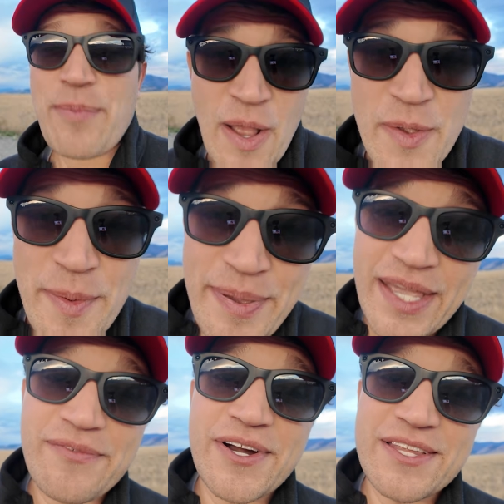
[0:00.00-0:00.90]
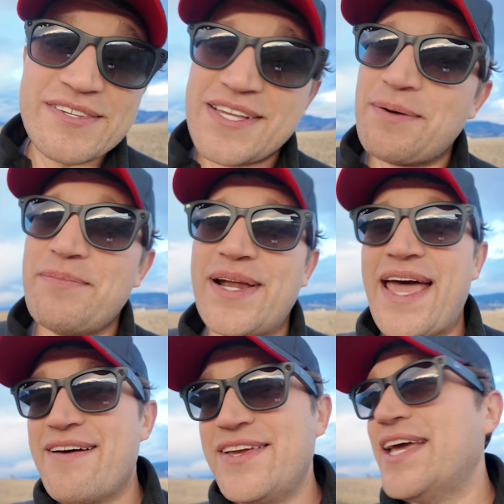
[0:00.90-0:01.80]
I'll probably be picking one of those up, but
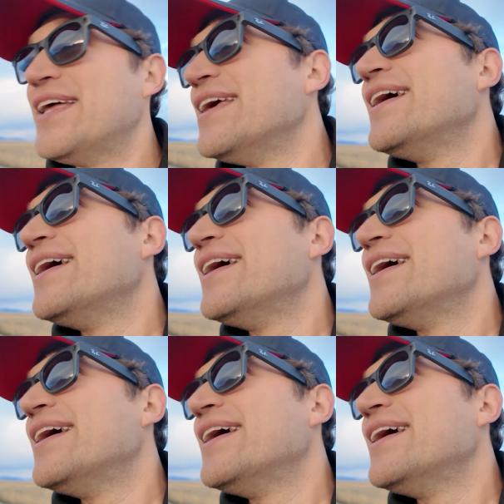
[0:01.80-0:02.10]
I haven't yet.